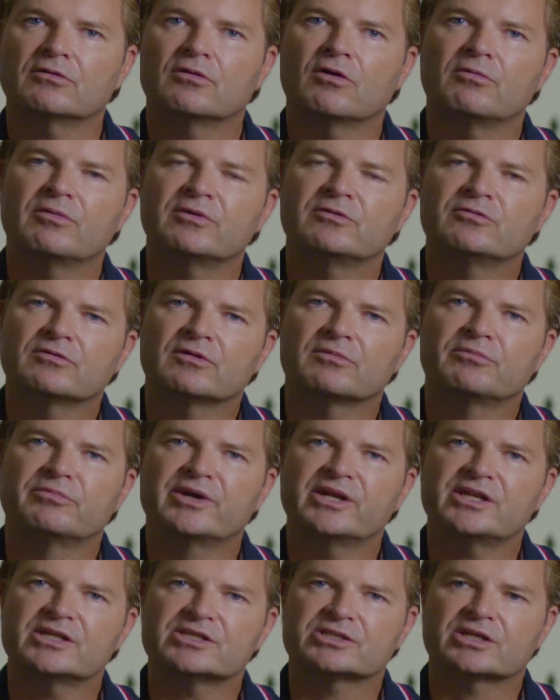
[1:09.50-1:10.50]
go over to the
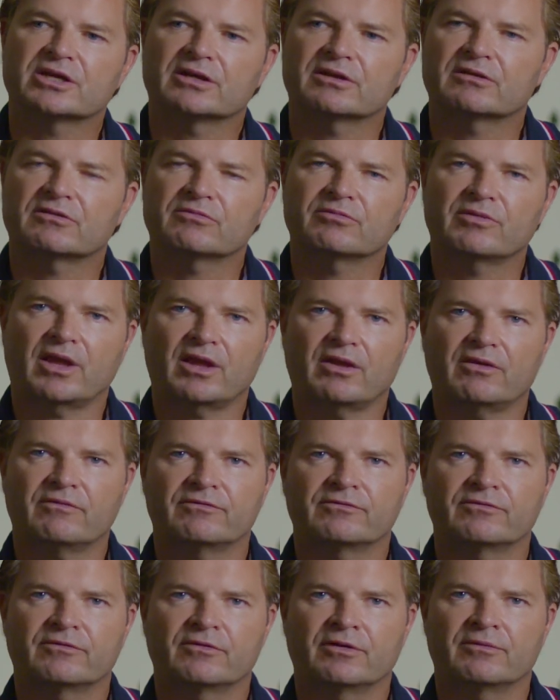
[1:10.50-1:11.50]
British guns. We
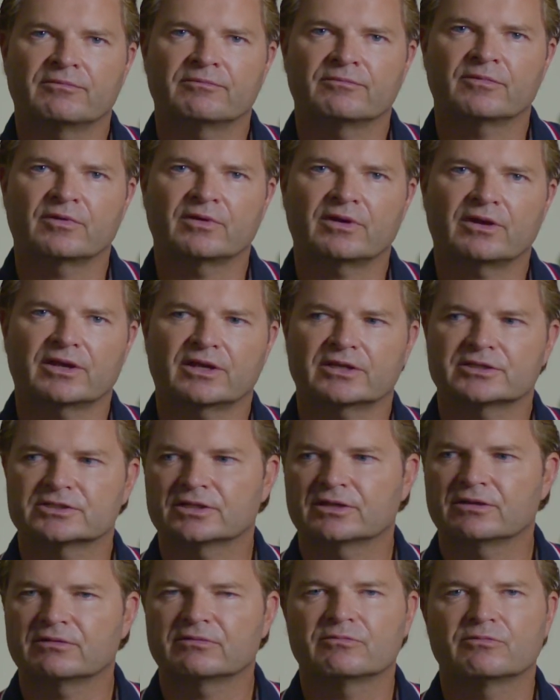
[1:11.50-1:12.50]
have,
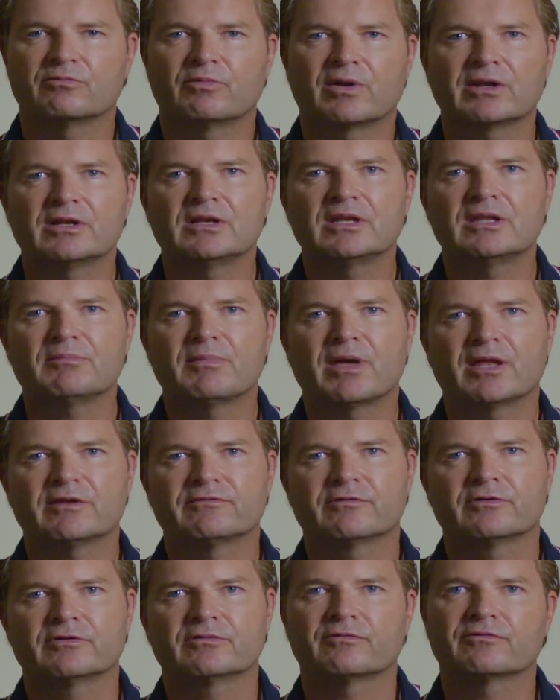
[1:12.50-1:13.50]
actually in one Lee
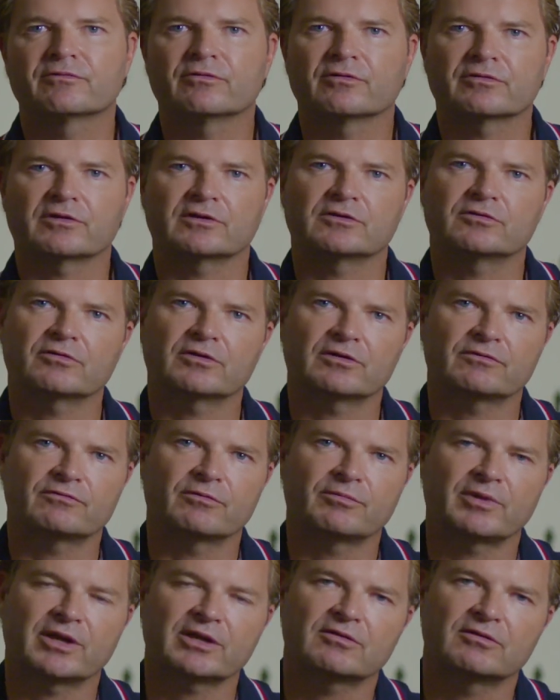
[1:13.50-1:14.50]
Medford, of course I took it
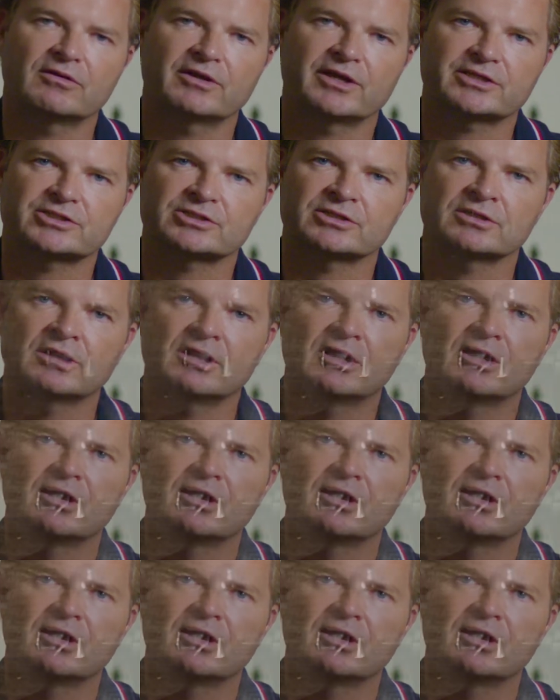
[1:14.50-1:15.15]
for my collection,